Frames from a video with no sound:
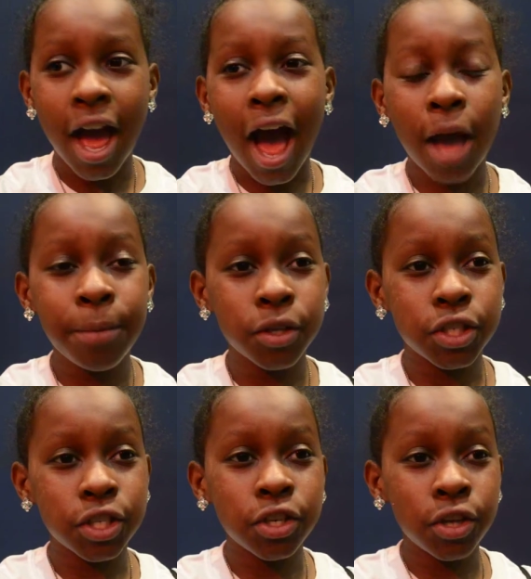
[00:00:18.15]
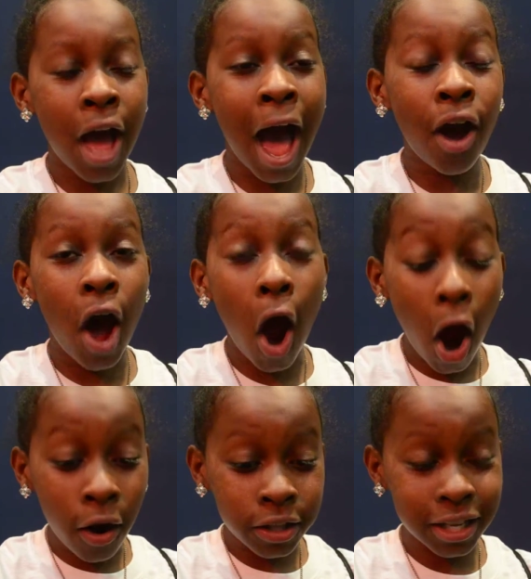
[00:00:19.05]
how
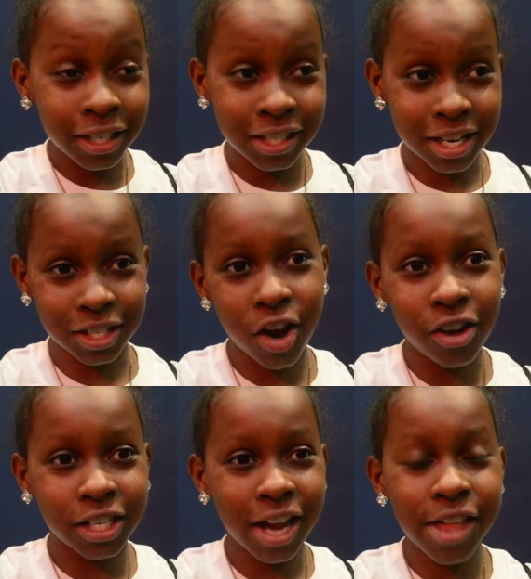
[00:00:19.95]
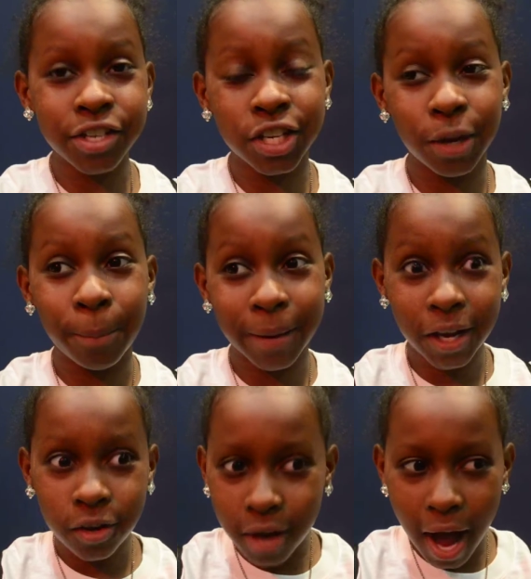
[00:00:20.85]
all these things go together to
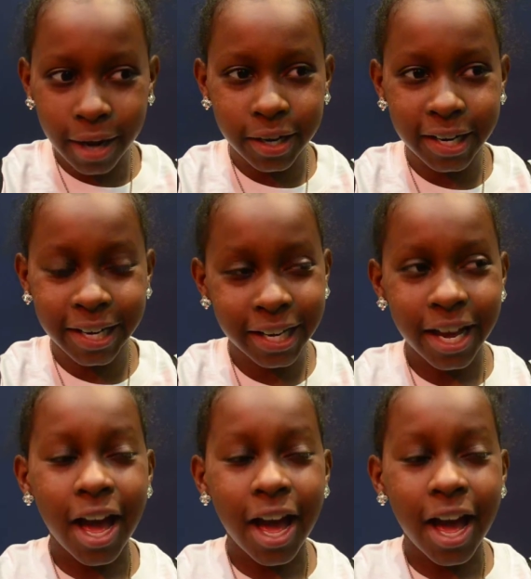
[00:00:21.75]
build concrete.